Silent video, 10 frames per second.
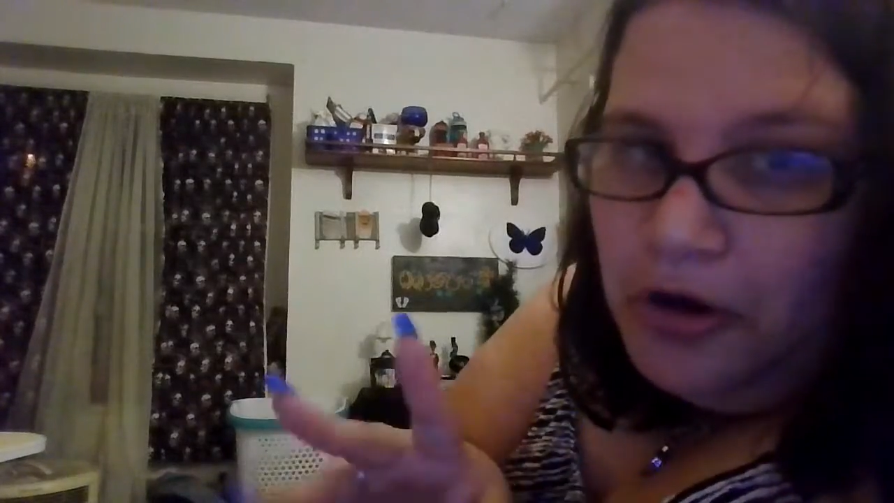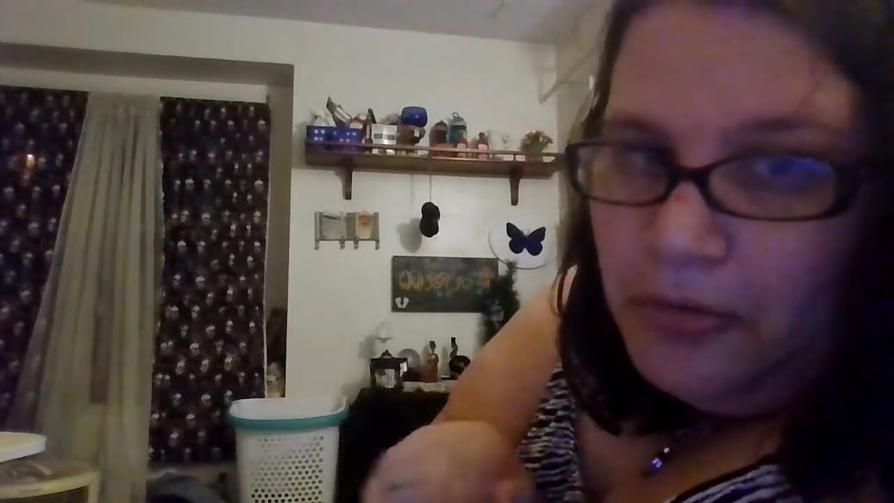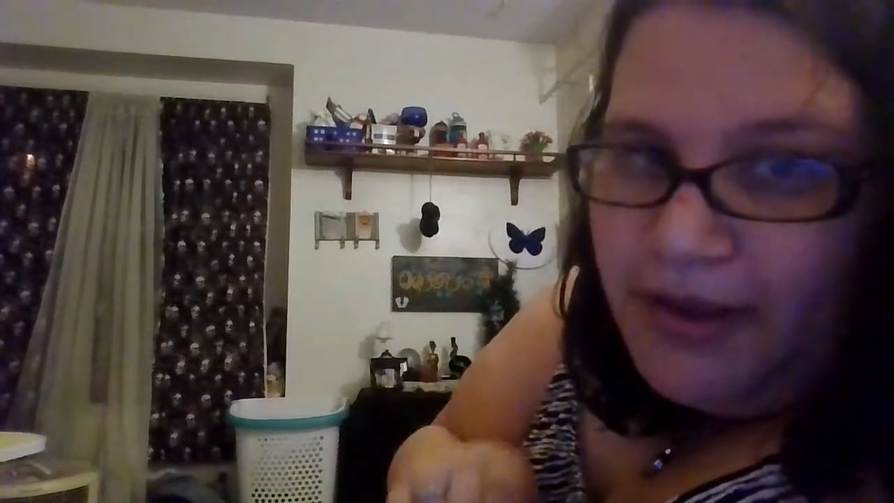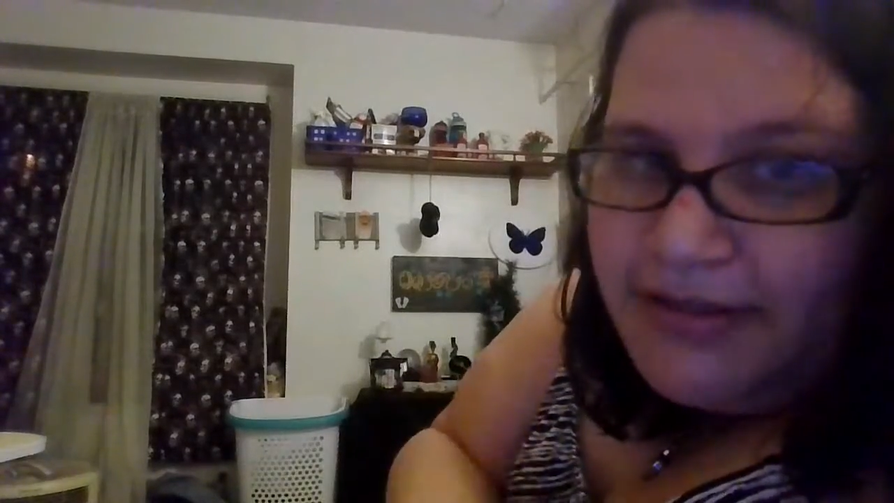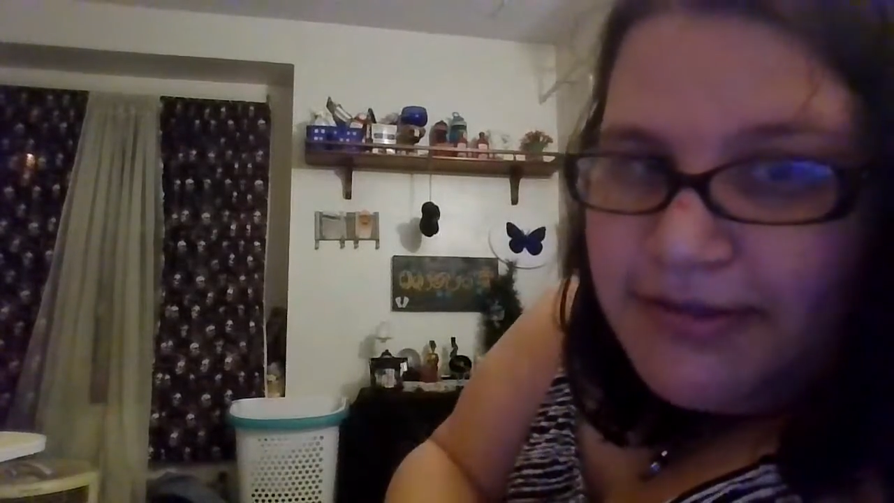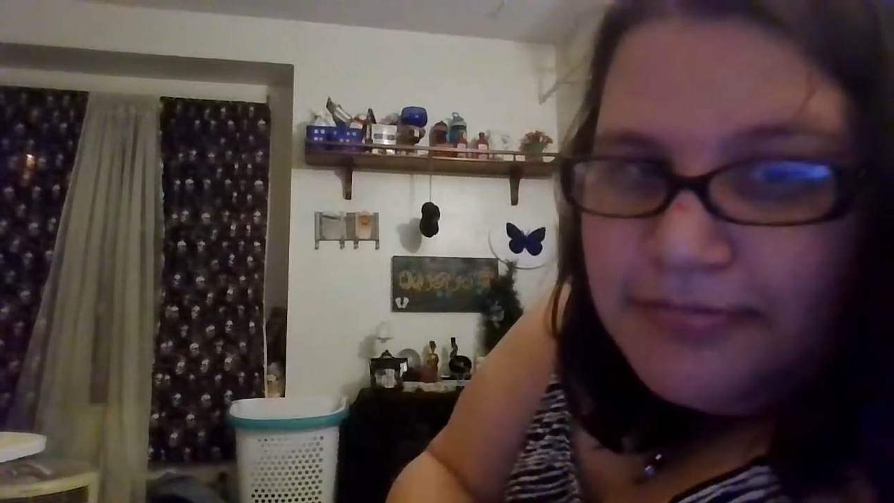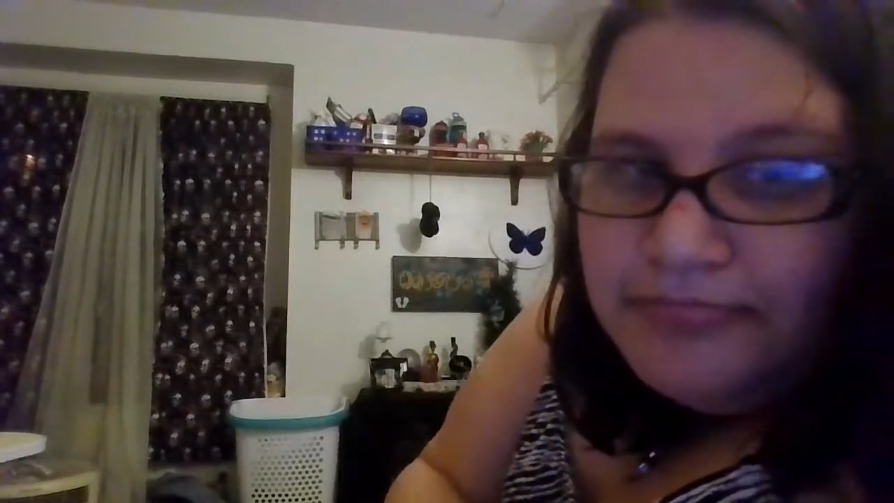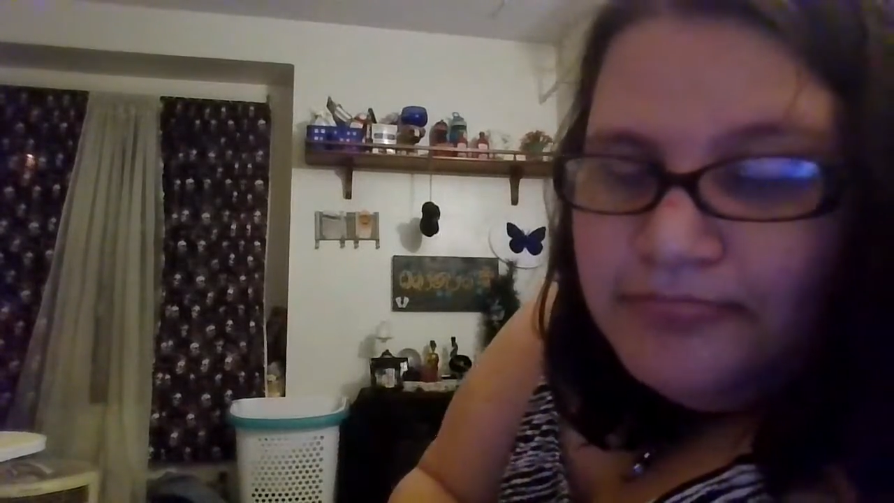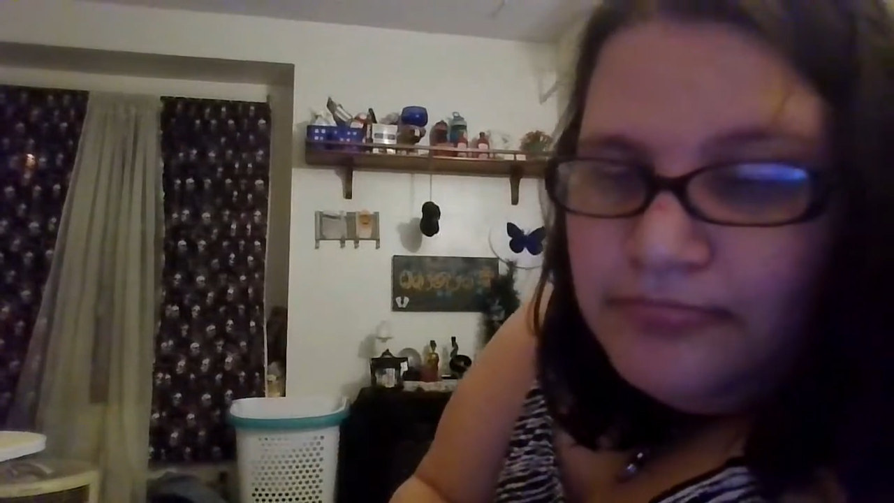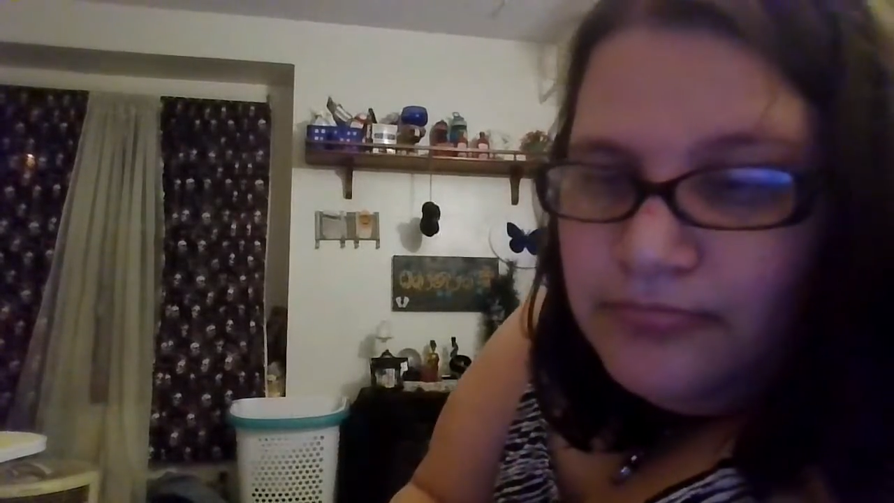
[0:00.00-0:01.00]
Always.
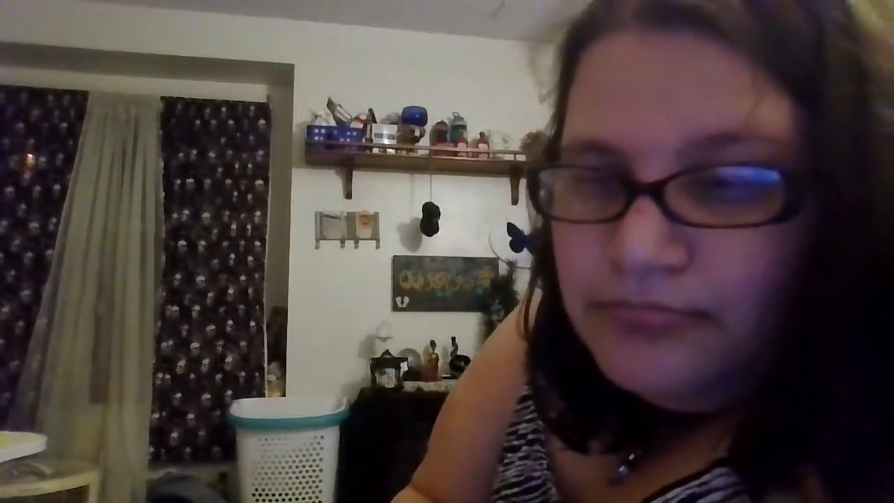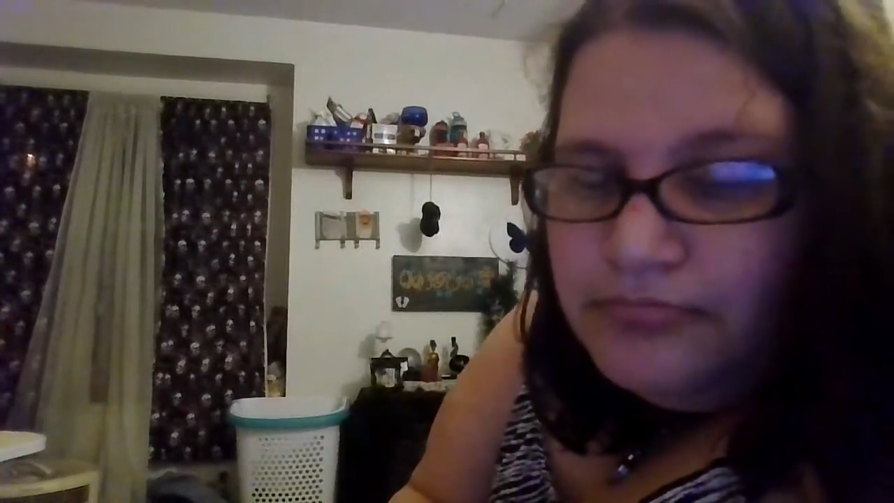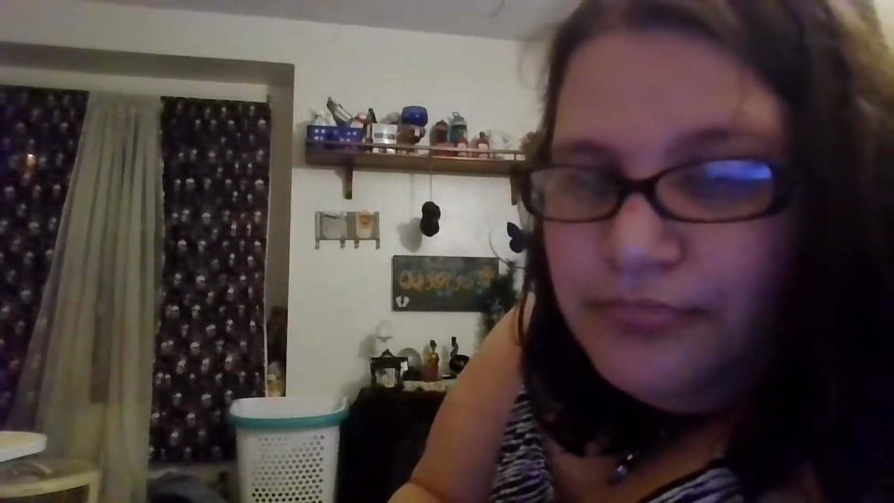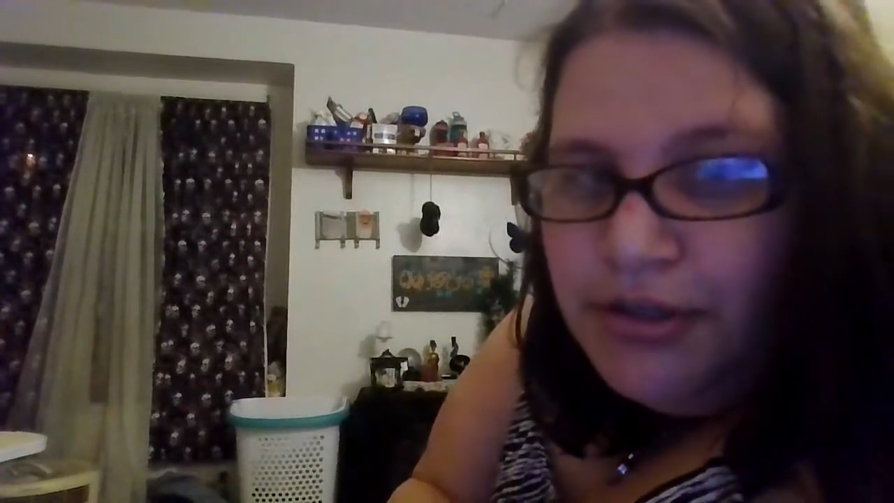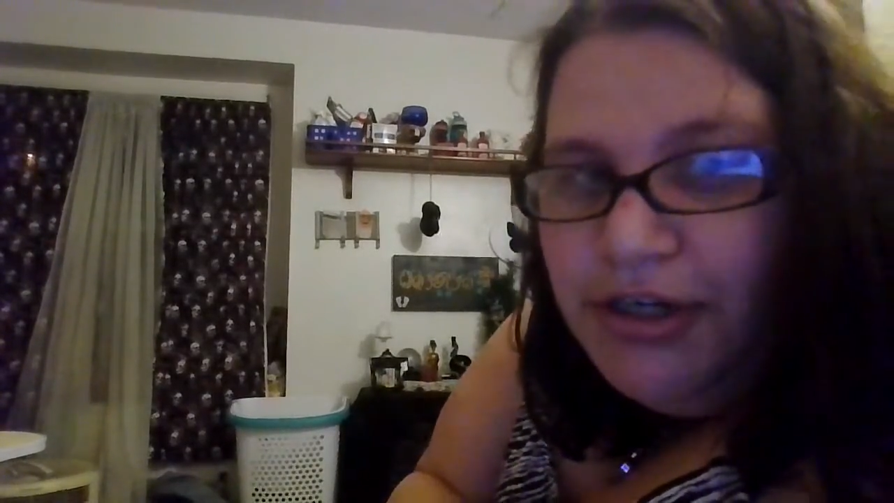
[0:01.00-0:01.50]
Put